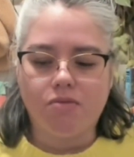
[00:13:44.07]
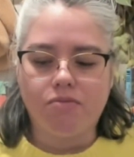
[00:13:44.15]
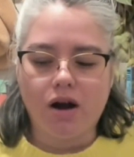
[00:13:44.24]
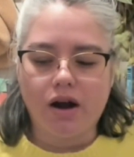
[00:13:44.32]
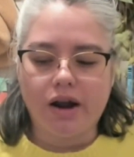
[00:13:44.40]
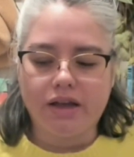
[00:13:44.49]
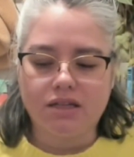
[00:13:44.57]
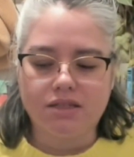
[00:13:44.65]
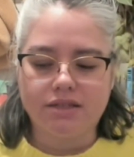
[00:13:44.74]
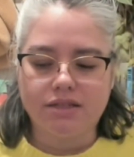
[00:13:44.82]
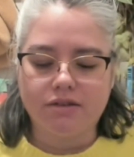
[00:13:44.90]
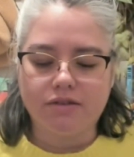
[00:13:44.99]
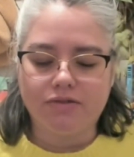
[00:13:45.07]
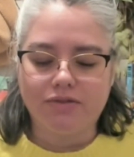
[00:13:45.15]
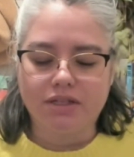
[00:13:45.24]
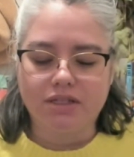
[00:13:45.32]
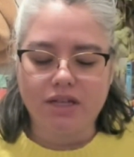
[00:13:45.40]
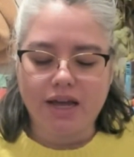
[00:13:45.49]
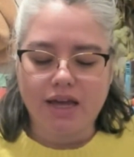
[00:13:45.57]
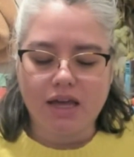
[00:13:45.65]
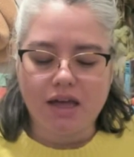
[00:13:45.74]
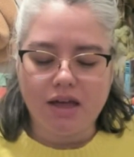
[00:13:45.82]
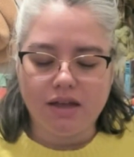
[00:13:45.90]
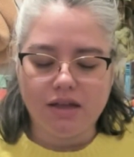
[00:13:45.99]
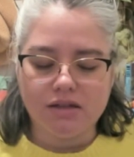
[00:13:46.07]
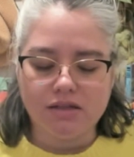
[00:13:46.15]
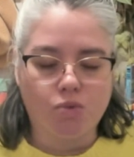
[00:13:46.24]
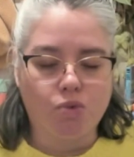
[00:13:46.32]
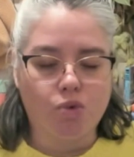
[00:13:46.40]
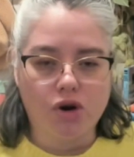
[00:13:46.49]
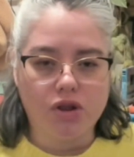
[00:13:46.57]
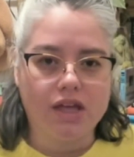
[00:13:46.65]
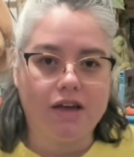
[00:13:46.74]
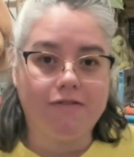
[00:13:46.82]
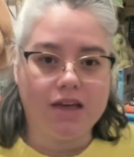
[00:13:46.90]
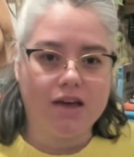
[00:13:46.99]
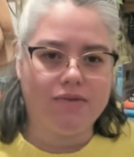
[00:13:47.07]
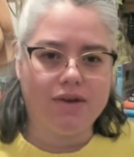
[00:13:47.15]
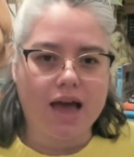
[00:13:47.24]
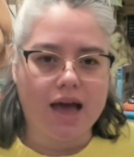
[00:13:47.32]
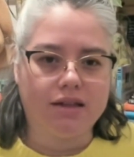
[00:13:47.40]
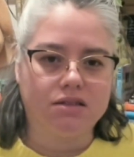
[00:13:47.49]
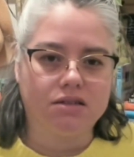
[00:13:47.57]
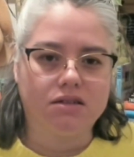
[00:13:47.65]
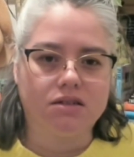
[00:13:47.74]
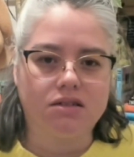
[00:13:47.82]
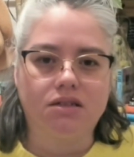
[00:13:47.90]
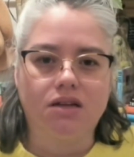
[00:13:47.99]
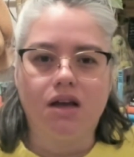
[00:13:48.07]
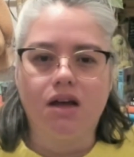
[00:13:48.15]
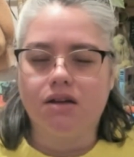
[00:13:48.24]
Marius feels like he's worthy of giving answers.